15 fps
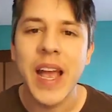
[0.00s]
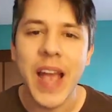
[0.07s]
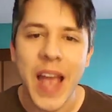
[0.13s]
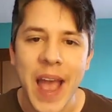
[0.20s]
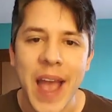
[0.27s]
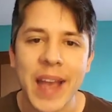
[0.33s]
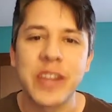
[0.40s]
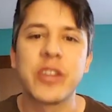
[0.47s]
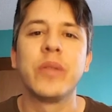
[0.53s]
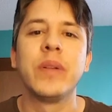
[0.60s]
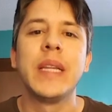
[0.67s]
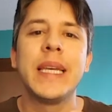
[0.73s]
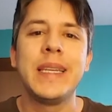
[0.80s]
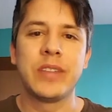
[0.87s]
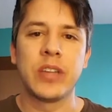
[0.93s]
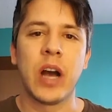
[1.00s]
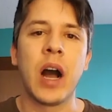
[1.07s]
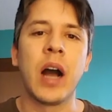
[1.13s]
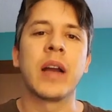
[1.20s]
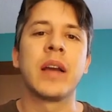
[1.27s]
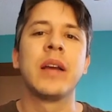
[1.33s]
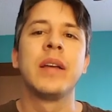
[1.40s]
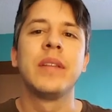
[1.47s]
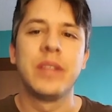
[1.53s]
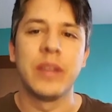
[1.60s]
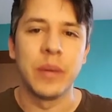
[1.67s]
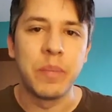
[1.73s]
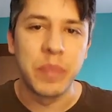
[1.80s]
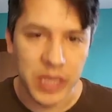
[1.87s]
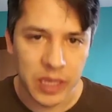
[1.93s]
Actually talk
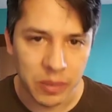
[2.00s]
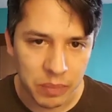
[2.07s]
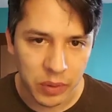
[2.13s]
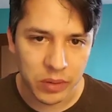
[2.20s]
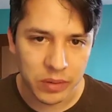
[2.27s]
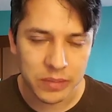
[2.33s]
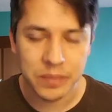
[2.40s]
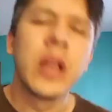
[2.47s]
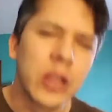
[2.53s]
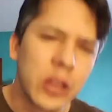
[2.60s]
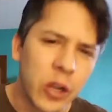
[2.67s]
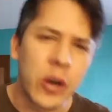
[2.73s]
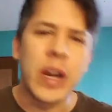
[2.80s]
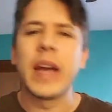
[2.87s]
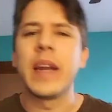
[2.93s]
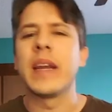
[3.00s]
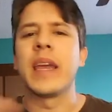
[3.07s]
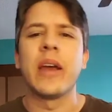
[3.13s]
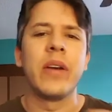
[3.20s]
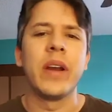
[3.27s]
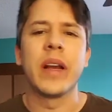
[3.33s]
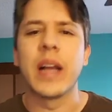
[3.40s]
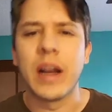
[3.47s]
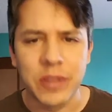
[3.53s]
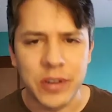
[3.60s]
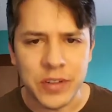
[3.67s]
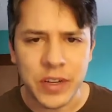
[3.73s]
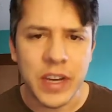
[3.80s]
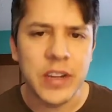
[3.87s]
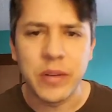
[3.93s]
to people. Learn how to carry a
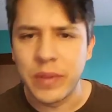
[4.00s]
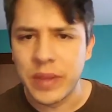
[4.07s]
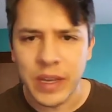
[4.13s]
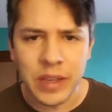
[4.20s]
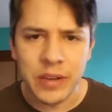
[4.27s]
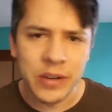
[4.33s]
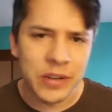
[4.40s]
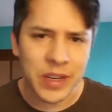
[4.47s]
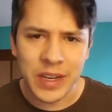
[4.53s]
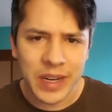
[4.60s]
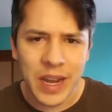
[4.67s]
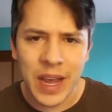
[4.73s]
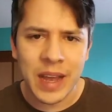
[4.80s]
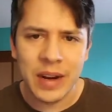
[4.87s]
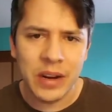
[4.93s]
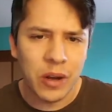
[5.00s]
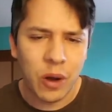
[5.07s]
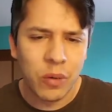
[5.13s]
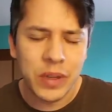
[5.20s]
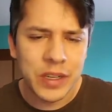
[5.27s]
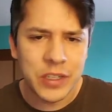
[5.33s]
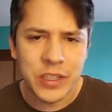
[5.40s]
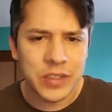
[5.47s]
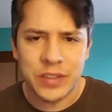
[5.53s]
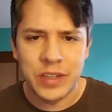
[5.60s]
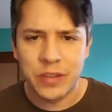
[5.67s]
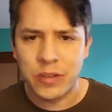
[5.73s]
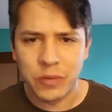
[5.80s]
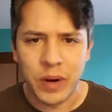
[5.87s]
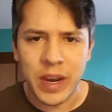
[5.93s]
conversation with others and not only just
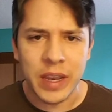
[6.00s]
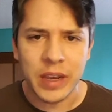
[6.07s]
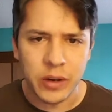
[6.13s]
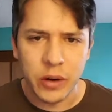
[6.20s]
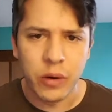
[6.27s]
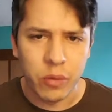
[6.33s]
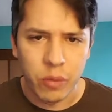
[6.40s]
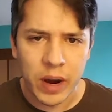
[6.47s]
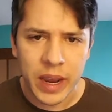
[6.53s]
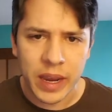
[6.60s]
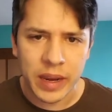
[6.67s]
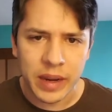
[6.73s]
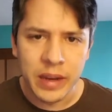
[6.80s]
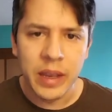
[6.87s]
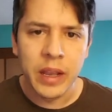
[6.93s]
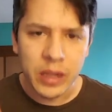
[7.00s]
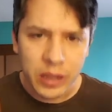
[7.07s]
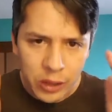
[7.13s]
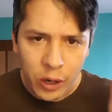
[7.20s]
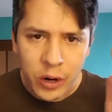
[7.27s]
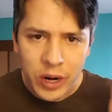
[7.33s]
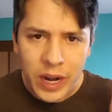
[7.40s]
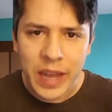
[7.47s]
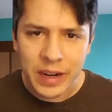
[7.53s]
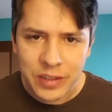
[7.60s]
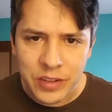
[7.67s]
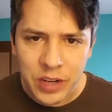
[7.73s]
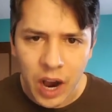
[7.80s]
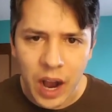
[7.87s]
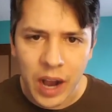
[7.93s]
to sway it your way. Learn how to
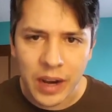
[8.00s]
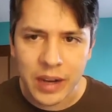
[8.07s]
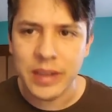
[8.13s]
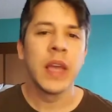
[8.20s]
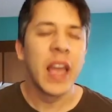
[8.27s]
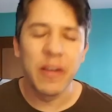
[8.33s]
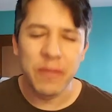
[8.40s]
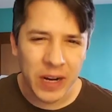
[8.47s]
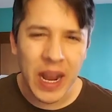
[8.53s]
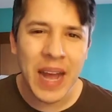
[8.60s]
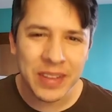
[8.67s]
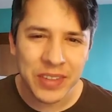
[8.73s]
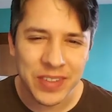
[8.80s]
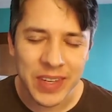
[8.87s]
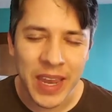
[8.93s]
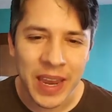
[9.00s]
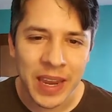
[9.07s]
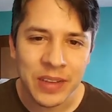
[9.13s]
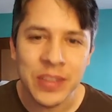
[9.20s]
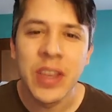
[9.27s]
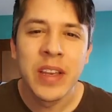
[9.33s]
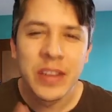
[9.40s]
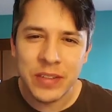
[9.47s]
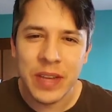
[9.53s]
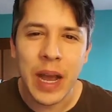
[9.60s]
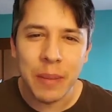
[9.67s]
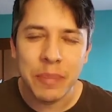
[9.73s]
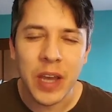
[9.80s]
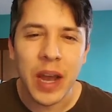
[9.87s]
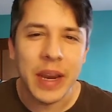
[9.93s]
talk. And for God's sakes,
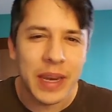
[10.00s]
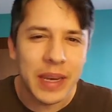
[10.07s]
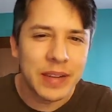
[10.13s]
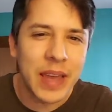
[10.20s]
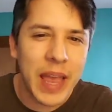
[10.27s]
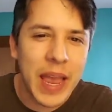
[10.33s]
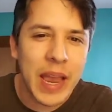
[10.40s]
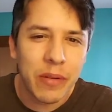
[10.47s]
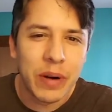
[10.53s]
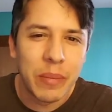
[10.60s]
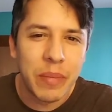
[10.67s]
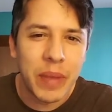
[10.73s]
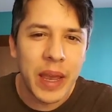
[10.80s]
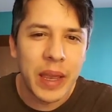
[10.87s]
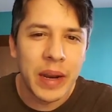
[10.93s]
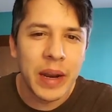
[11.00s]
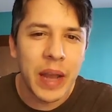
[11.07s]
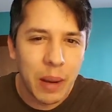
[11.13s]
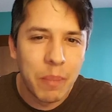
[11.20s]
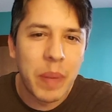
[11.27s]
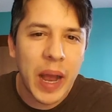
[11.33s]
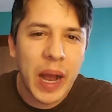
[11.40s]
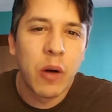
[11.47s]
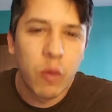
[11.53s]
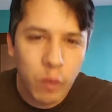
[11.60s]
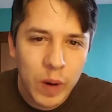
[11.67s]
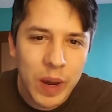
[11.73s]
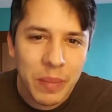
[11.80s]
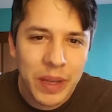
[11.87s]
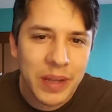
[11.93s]
stop talking to angry men about
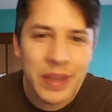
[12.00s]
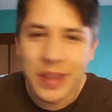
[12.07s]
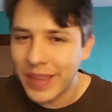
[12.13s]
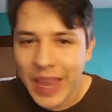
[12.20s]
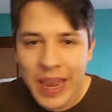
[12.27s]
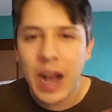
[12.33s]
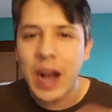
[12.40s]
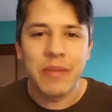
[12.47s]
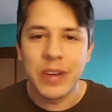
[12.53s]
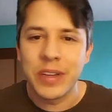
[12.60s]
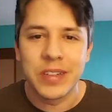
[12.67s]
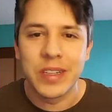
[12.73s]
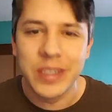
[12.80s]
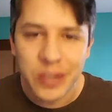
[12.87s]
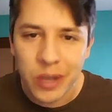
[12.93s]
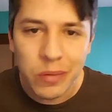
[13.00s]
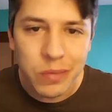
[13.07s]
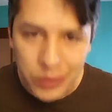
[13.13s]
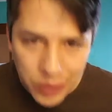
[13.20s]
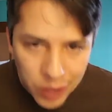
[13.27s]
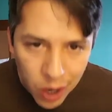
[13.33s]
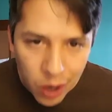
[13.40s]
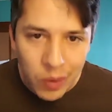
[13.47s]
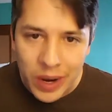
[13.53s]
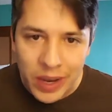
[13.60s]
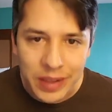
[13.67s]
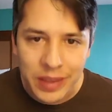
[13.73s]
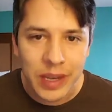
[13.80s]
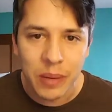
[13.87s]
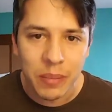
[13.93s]
women. They obviously don't know
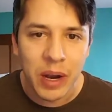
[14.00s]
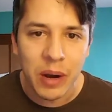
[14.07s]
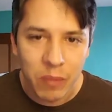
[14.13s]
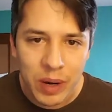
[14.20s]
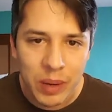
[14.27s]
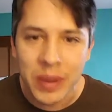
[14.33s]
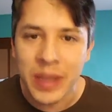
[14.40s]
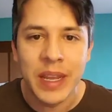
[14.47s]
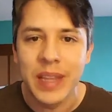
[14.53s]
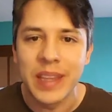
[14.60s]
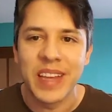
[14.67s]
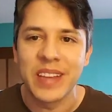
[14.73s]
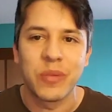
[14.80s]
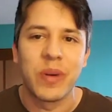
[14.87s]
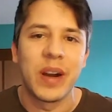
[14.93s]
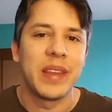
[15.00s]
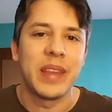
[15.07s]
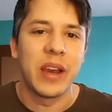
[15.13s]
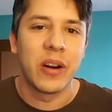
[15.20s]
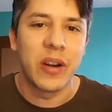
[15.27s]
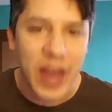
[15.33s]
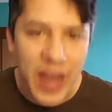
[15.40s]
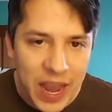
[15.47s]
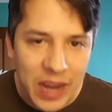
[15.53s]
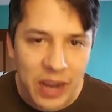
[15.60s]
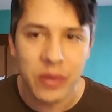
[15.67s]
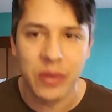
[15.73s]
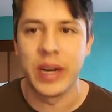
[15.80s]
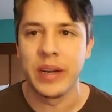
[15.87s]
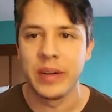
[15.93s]
anything about women, and that's why they are
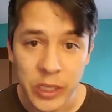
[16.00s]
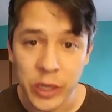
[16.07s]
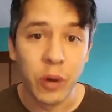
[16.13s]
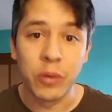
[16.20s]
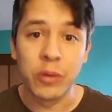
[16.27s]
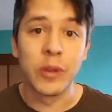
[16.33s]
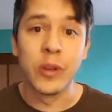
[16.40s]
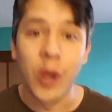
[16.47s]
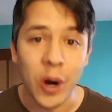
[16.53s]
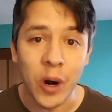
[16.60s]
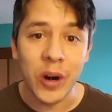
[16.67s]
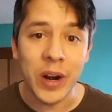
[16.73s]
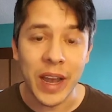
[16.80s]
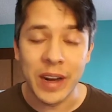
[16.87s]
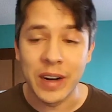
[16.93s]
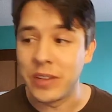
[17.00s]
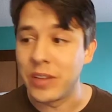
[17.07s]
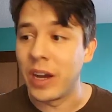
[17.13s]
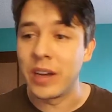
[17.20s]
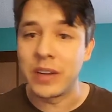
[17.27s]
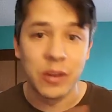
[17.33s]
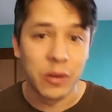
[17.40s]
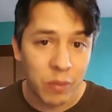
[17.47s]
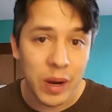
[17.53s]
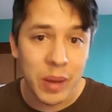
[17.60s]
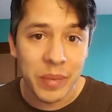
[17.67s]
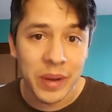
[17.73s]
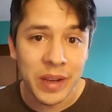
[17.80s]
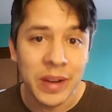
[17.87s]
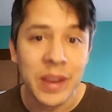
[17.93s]
angry. You don't learn how to talk to
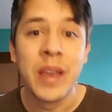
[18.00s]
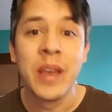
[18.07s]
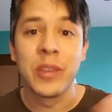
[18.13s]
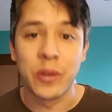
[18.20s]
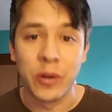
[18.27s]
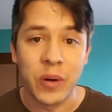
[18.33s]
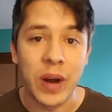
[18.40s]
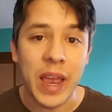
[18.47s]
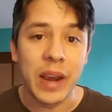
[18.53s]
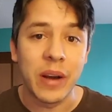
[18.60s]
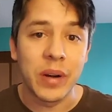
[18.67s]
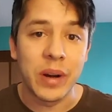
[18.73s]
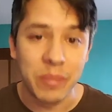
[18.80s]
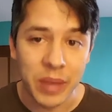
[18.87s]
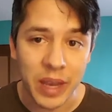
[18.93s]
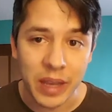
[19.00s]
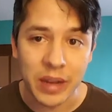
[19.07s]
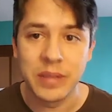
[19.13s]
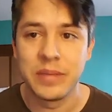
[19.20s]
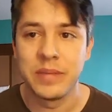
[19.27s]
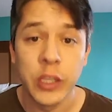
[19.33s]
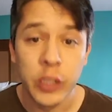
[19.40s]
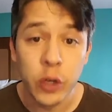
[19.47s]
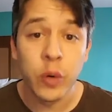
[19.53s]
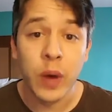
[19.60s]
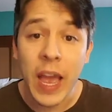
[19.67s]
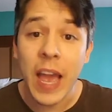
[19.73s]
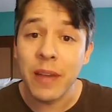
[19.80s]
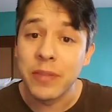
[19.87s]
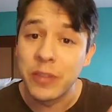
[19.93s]
women through angry men. You
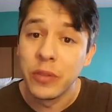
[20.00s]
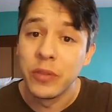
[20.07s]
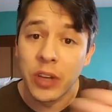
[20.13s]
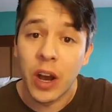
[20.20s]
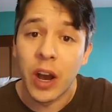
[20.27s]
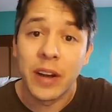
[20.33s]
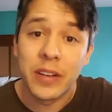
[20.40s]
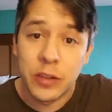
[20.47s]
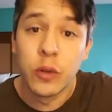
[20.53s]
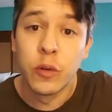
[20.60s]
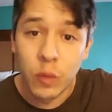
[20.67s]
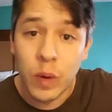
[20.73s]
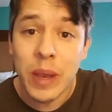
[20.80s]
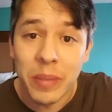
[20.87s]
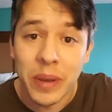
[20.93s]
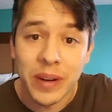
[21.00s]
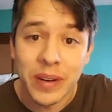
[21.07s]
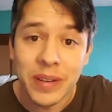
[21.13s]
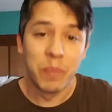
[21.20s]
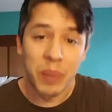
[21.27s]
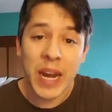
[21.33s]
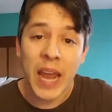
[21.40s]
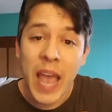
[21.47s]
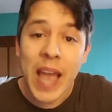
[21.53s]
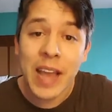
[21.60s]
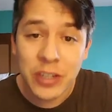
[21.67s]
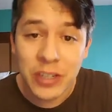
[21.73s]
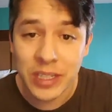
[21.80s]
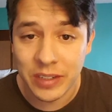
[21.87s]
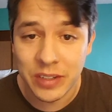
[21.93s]
have to talk to women, but
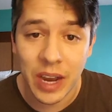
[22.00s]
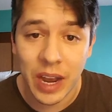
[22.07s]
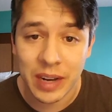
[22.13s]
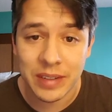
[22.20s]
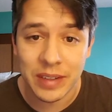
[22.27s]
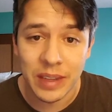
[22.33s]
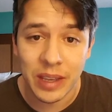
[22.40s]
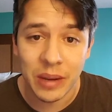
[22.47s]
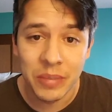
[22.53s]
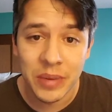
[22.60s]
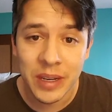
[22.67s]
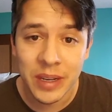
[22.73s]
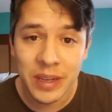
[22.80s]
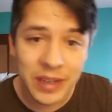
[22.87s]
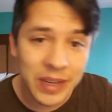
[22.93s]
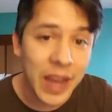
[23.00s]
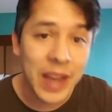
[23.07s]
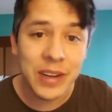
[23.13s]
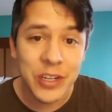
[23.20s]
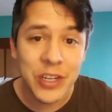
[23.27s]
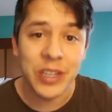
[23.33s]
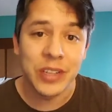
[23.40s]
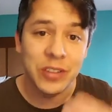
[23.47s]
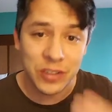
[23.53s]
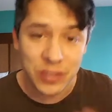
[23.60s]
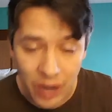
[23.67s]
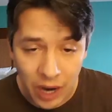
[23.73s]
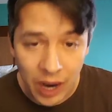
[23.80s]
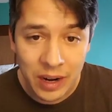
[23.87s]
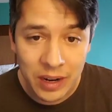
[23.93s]
actually talk to them. Not just
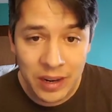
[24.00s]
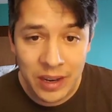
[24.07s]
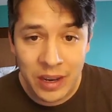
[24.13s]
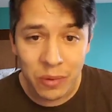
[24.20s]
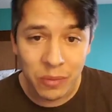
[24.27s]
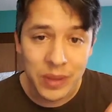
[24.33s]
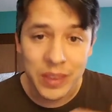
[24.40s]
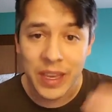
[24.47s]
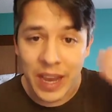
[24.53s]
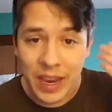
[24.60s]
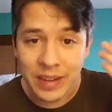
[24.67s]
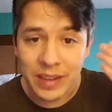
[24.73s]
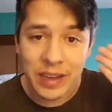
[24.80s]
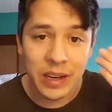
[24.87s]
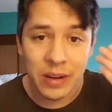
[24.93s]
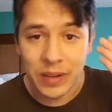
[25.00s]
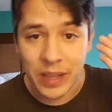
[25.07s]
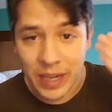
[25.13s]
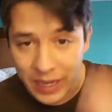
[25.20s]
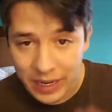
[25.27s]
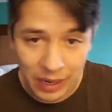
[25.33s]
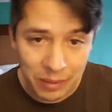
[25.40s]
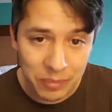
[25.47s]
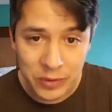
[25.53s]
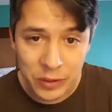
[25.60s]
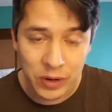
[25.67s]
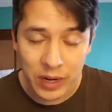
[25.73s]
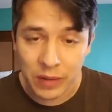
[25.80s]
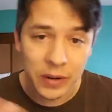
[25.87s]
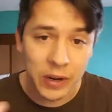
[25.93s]
talk with the idea of like, I'm
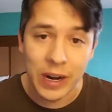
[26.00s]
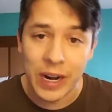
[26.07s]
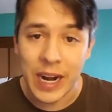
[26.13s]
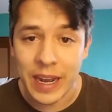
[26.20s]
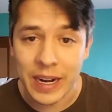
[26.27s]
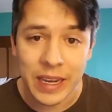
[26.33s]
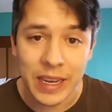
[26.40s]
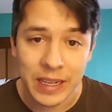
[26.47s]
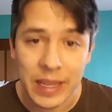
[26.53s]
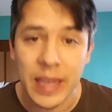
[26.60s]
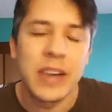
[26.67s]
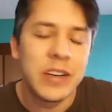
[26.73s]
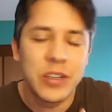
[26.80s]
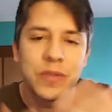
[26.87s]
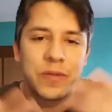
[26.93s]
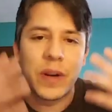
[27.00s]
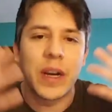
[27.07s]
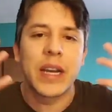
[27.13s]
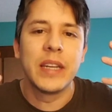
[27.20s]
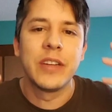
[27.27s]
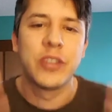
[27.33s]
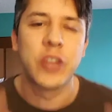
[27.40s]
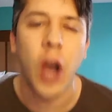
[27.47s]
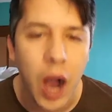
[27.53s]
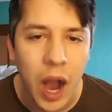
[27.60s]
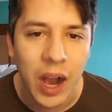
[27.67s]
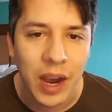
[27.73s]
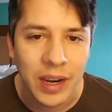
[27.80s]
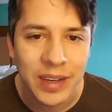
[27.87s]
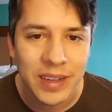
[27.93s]
trying to figure out how to get laid. Just fucking
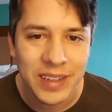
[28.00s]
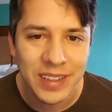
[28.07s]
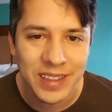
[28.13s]
talk.